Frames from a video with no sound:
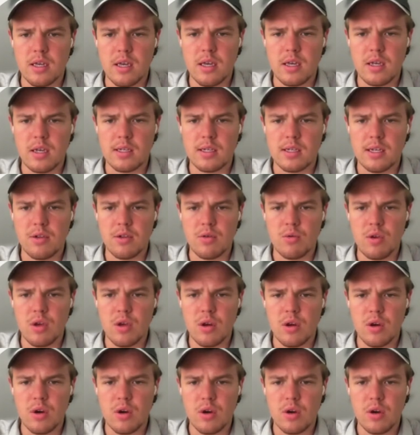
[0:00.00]
continue
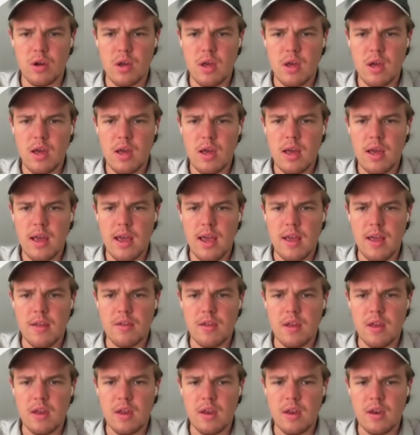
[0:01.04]
here. And
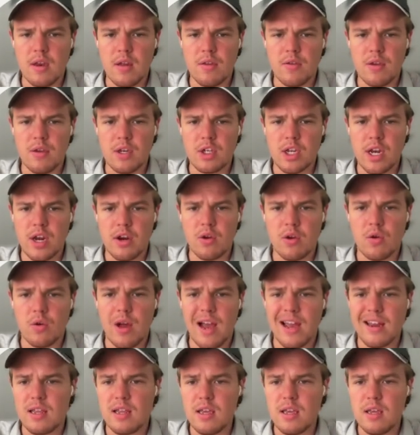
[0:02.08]
then the channel
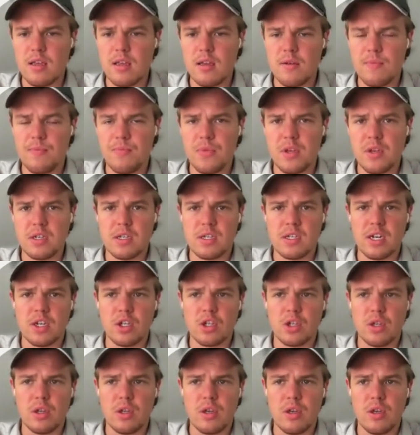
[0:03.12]
I D is
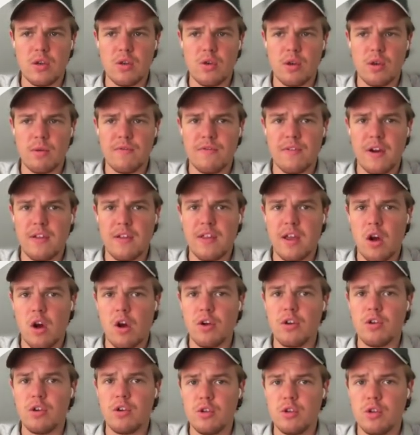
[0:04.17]
essentially, you can find that
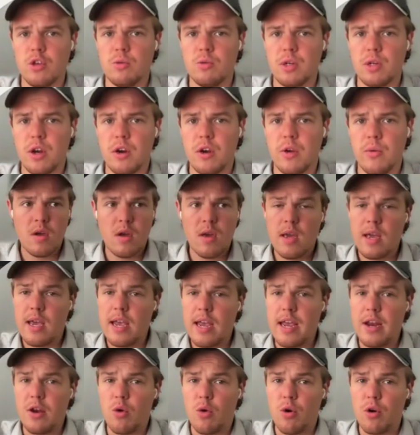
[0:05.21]
on your YouTube channel.
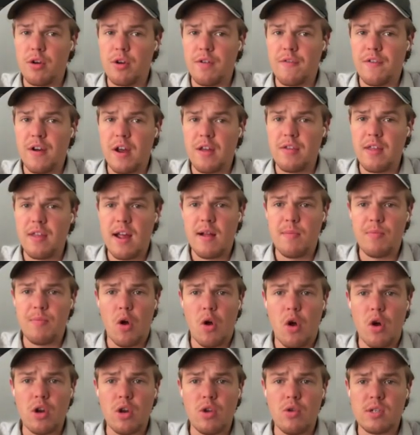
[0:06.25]
In order to find that,
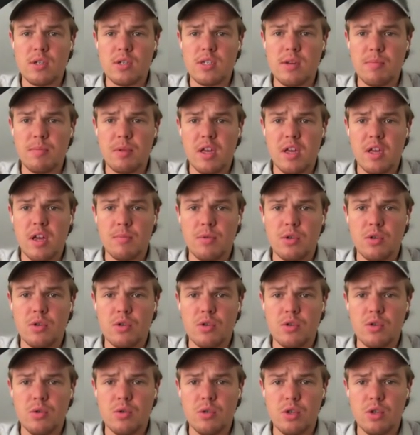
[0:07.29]
all you do is simply come to your
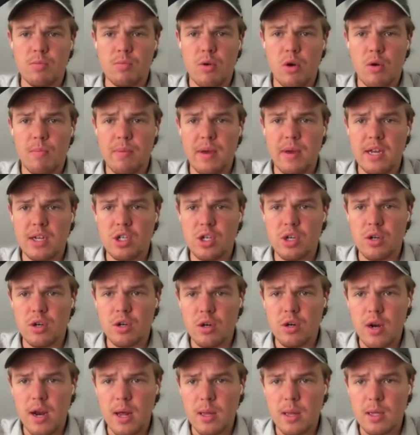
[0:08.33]
YouTube homepage here,
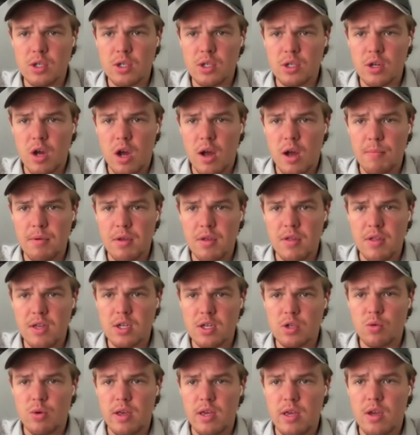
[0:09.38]
and let's just copy this
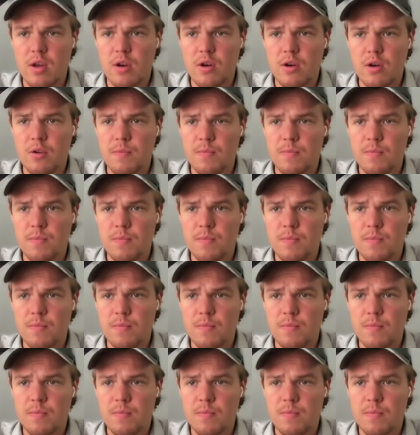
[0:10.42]
right here.